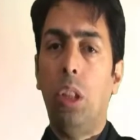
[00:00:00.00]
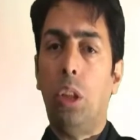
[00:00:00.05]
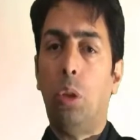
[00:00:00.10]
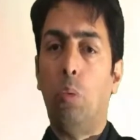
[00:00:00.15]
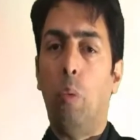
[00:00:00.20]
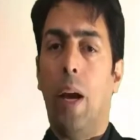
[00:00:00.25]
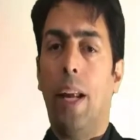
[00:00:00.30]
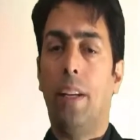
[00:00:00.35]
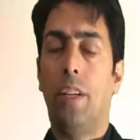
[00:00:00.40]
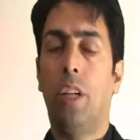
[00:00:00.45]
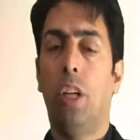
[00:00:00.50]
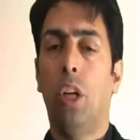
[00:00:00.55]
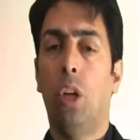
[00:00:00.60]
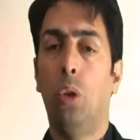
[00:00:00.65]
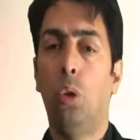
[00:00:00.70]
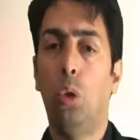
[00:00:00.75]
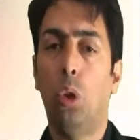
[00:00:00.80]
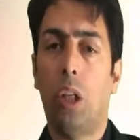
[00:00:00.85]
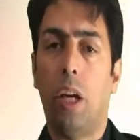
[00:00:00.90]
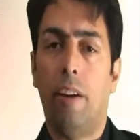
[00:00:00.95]
this vent
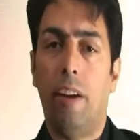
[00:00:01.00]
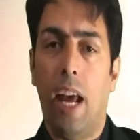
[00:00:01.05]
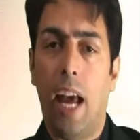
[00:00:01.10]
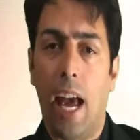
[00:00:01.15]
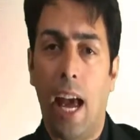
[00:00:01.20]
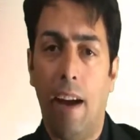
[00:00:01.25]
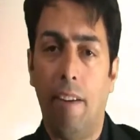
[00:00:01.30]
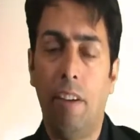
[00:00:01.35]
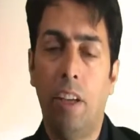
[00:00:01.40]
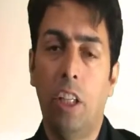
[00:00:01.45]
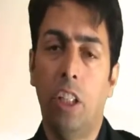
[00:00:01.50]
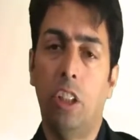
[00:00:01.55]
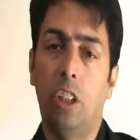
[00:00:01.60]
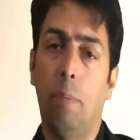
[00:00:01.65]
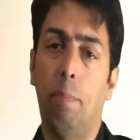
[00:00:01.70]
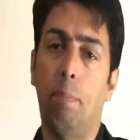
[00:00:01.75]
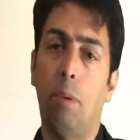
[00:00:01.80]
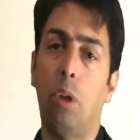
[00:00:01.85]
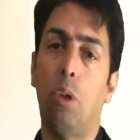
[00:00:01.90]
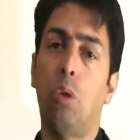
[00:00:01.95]
you can have the
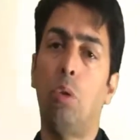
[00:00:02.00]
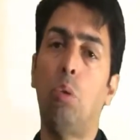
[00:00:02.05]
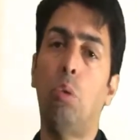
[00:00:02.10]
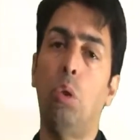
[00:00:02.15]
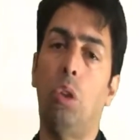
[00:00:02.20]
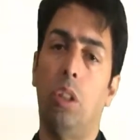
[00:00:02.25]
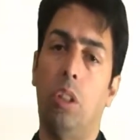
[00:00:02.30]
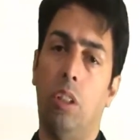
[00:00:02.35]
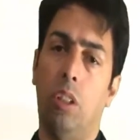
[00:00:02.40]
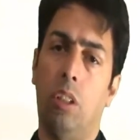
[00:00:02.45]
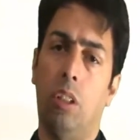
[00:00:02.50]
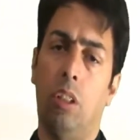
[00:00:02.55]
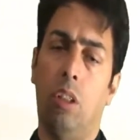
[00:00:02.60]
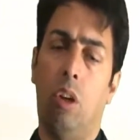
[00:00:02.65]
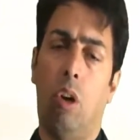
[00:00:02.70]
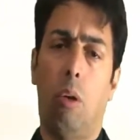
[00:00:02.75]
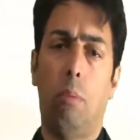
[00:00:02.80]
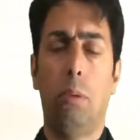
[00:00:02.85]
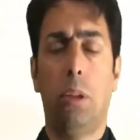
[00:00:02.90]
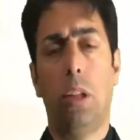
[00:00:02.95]
protrusion
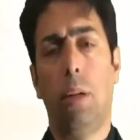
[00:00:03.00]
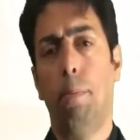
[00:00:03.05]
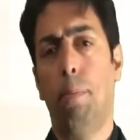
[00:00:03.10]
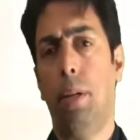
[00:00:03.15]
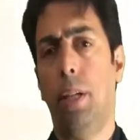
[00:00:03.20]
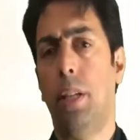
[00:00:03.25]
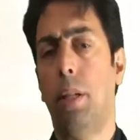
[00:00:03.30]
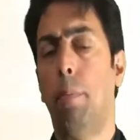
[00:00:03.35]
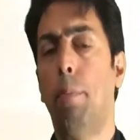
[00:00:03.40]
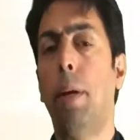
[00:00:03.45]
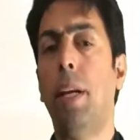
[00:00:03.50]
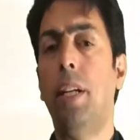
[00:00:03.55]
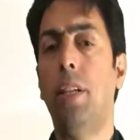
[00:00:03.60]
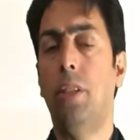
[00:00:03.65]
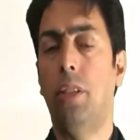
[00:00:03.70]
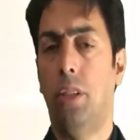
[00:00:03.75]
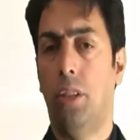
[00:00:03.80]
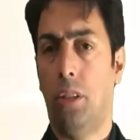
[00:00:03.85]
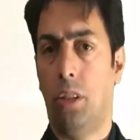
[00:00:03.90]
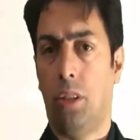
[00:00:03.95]
of simply the
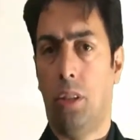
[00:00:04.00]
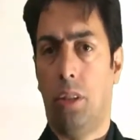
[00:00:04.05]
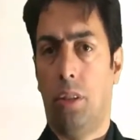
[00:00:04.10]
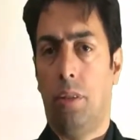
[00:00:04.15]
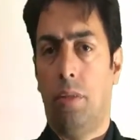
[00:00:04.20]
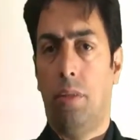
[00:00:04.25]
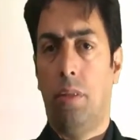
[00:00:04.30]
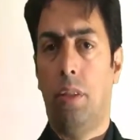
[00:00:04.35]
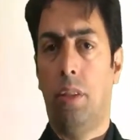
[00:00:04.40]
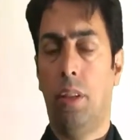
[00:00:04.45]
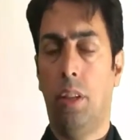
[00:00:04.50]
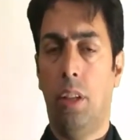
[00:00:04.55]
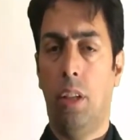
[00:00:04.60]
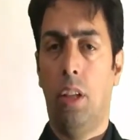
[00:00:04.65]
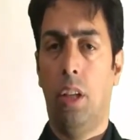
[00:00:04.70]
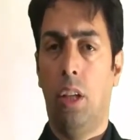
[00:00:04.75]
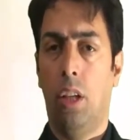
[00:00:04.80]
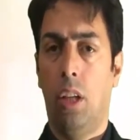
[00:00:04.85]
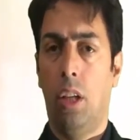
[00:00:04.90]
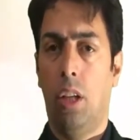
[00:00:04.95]
meninges.
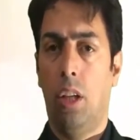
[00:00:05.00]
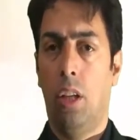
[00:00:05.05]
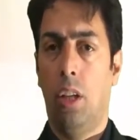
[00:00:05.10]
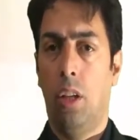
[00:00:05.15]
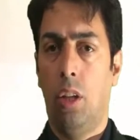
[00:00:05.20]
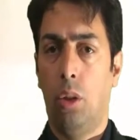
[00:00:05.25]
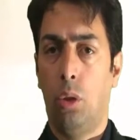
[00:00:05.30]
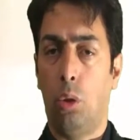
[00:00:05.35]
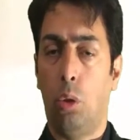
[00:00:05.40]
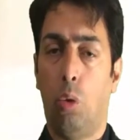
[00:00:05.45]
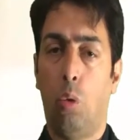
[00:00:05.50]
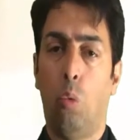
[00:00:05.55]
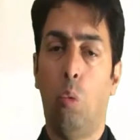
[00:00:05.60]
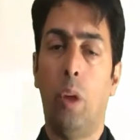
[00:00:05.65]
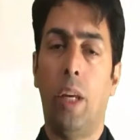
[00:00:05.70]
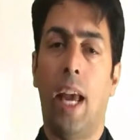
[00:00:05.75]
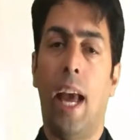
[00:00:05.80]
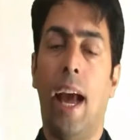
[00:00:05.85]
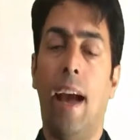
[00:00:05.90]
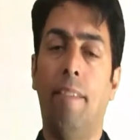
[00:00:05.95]
So
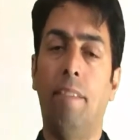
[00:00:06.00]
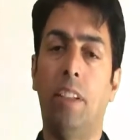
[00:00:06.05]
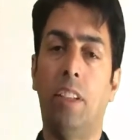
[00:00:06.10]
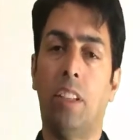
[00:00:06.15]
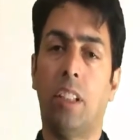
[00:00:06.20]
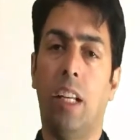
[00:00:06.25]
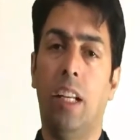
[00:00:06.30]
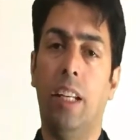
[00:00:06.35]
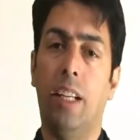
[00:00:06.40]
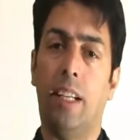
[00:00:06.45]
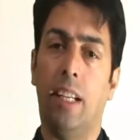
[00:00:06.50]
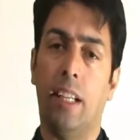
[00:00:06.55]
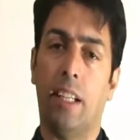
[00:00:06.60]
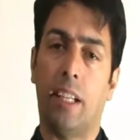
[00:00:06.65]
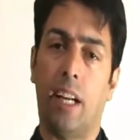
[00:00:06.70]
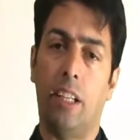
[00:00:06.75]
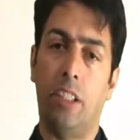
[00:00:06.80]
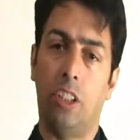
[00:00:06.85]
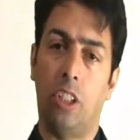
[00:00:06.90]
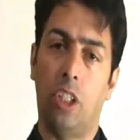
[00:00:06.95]
we have this clinical
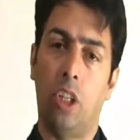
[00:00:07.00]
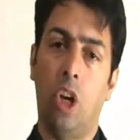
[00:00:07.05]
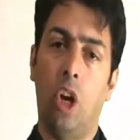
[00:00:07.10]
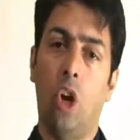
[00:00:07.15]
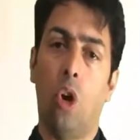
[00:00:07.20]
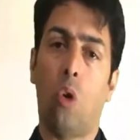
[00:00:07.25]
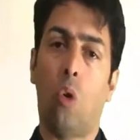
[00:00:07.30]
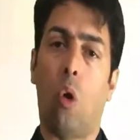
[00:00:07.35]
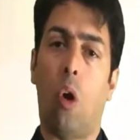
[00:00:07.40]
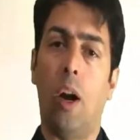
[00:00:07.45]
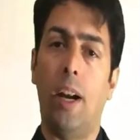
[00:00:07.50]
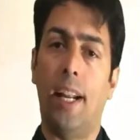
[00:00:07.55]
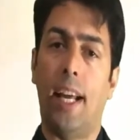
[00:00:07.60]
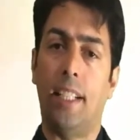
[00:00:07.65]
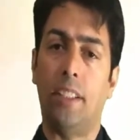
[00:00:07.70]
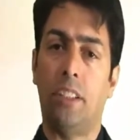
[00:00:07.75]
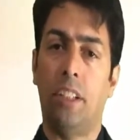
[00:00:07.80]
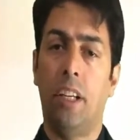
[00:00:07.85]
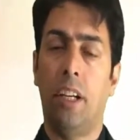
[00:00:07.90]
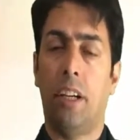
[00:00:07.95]
condition called
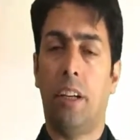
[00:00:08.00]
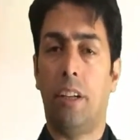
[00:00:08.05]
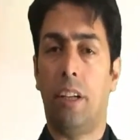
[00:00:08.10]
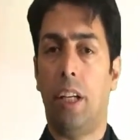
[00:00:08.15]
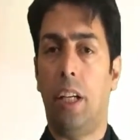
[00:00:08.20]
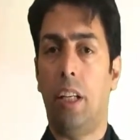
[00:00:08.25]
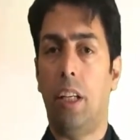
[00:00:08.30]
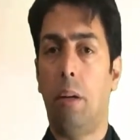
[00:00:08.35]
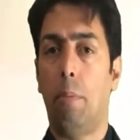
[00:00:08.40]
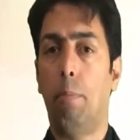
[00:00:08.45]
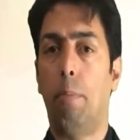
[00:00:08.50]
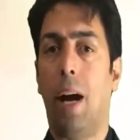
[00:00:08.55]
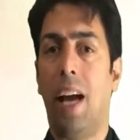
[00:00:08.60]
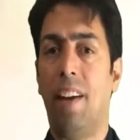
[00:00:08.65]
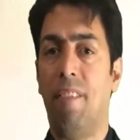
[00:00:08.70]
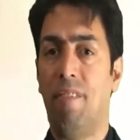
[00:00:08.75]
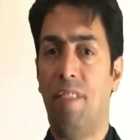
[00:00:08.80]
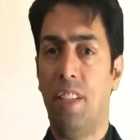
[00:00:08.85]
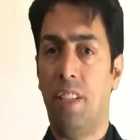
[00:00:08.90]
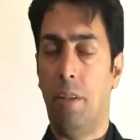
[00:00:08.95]
as cranium
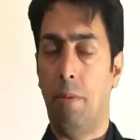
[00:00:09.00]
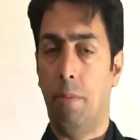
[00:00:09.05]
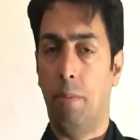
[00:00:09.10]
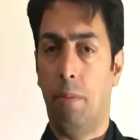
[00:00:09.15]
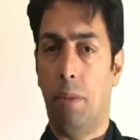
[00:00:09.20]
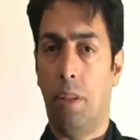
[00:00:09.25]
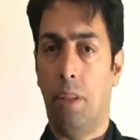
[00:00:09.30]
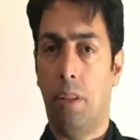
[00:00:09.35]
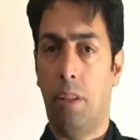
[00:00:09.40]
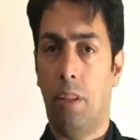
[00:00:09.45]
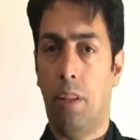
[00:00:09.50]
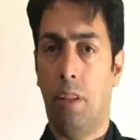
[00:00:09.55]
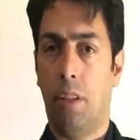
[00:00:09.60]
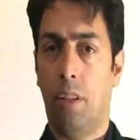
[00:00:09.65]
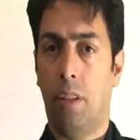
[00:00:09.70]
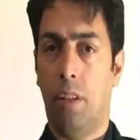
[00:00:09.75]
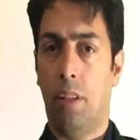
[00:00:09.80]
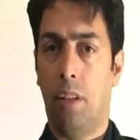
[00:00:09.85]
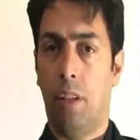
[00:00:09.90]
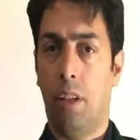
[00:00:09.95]
bifidum
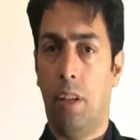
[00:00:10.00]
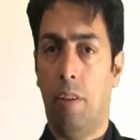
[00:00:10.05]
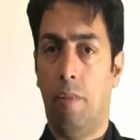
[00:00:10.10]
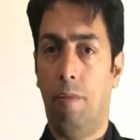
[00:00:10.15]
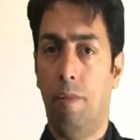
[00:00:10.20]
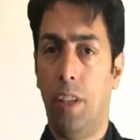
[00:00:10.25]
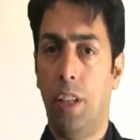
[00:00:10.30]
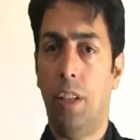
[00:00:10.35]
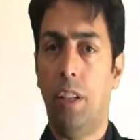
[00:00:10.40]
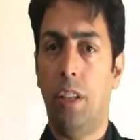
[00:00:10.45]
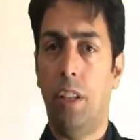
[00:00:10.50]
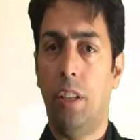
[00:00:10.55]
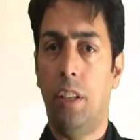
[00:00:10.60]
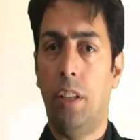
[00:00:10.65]
with